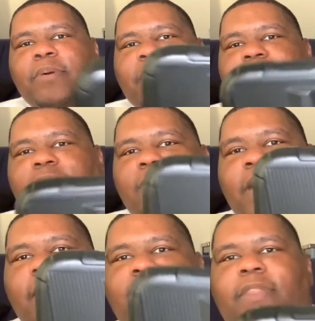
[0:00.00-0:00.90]
put this
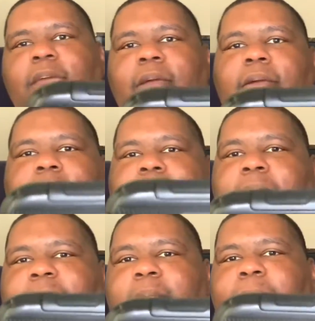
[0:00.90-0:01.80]
right there
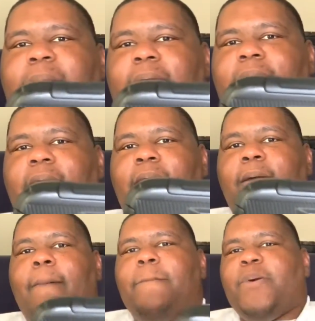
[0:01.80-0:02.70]
and I'm in the back,
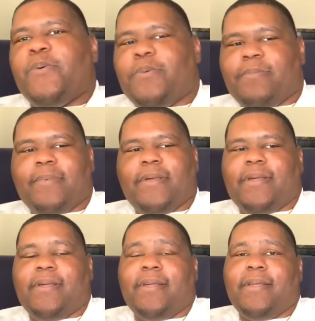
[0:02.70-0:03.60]
boom.
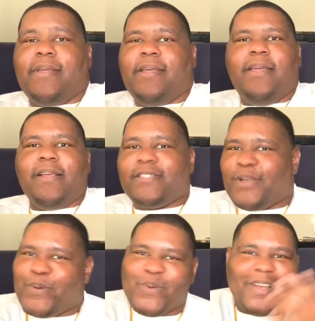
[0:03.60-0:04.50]

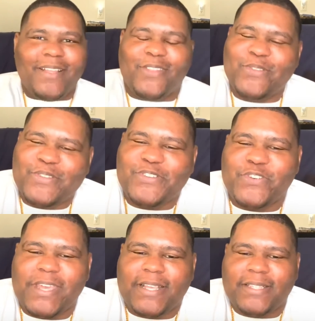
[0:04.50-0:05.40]
So those are
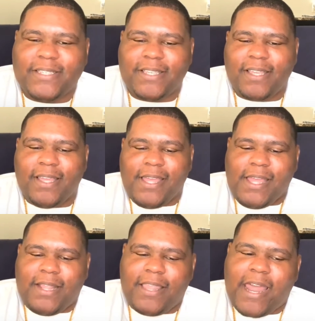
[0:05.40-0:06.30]
tricks
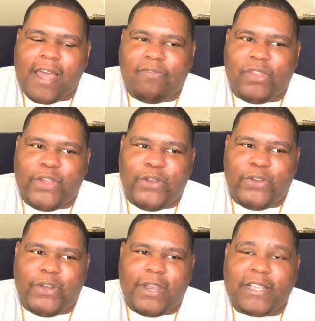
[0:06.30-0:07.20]
that I've
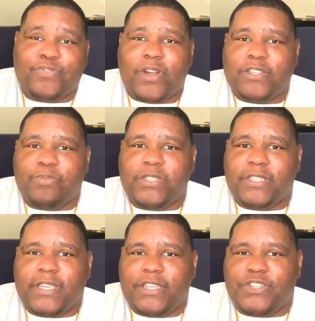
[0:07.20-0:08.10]
learned as far as
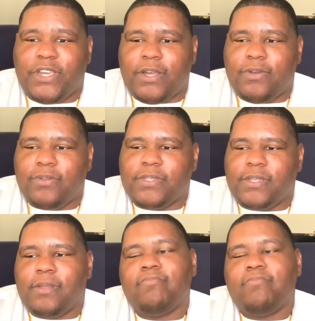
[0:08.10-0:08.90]
presentation goes.